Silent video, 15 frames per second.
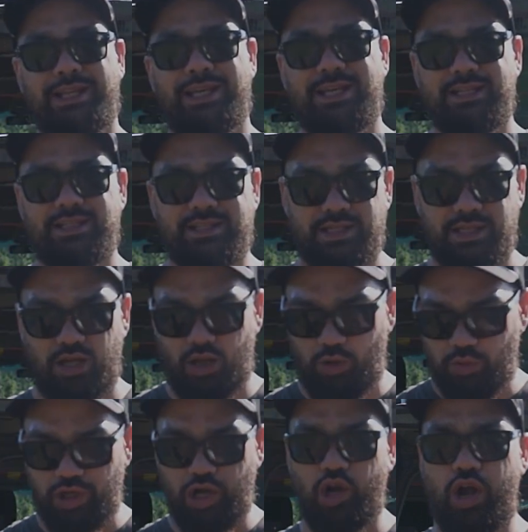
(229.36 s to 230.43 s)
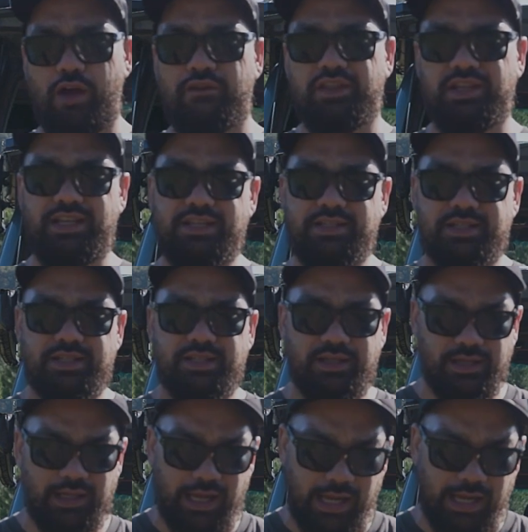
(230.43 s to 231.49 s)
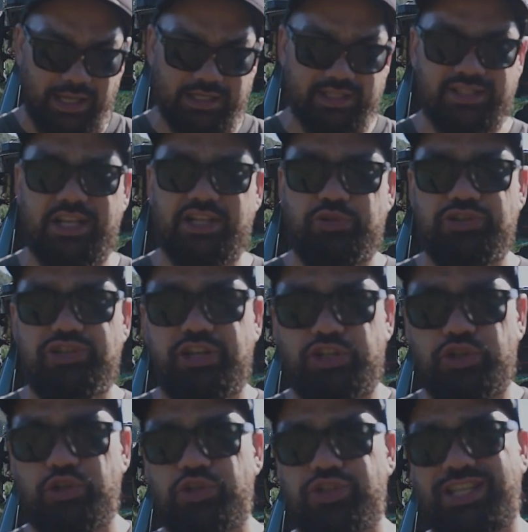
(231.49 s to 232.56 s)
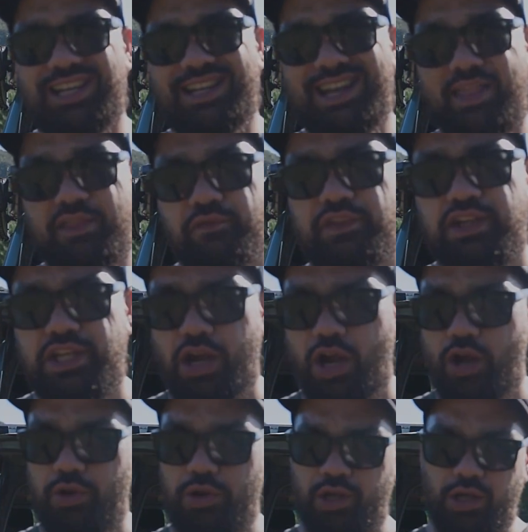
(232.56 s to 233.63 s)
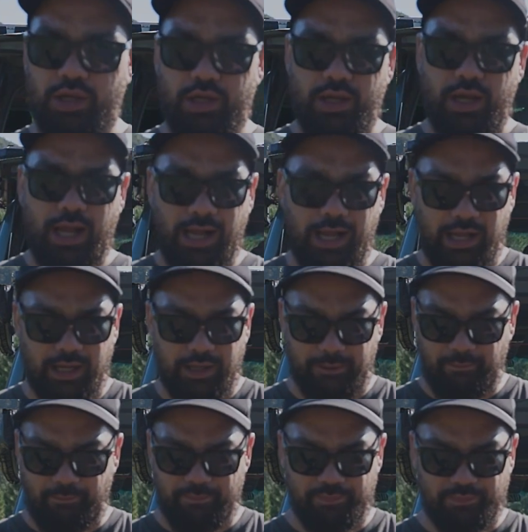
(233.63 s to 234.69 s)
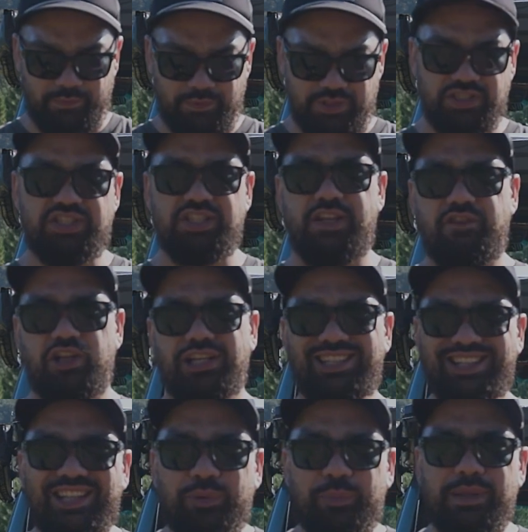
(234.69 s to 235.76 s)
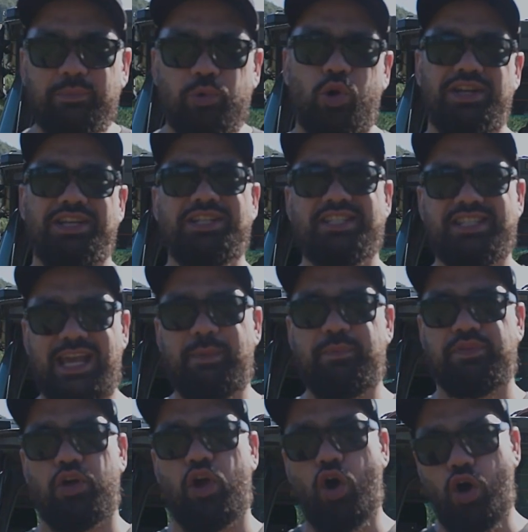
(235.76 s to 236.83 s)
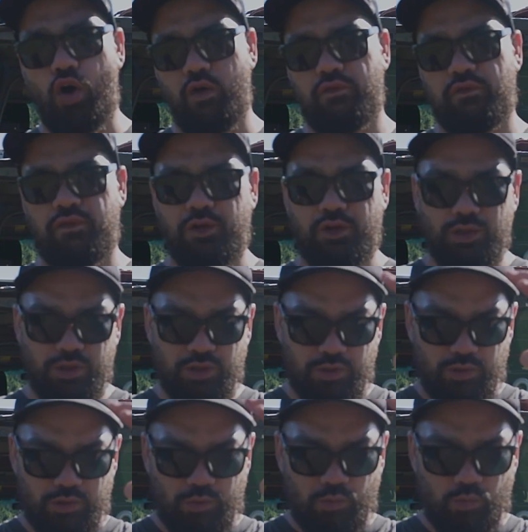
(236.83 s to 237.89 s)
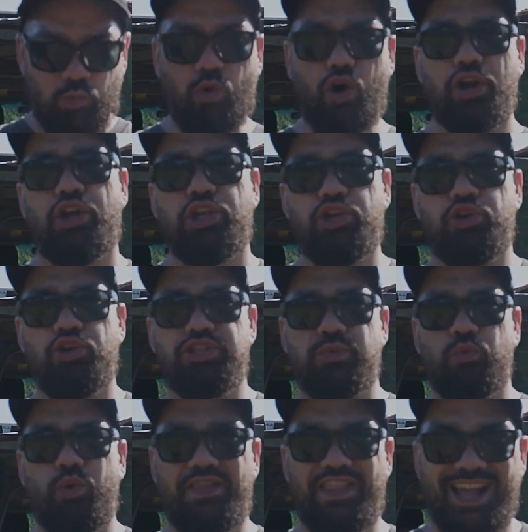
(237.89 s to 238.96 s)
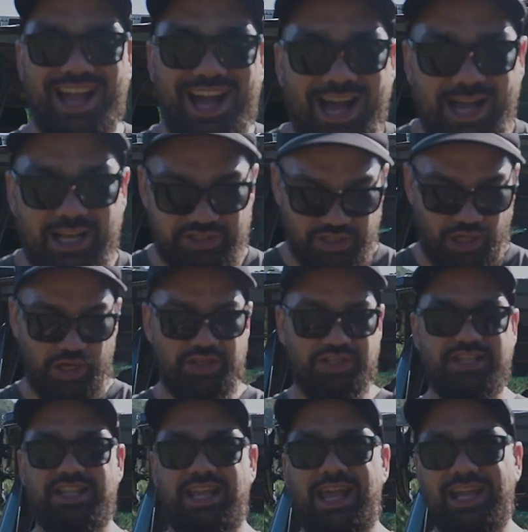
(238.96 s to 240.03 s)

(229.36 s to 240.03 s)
of these, accessories that I use in another video, just to give you a little bit more in depth of what I use and what they are. So this is the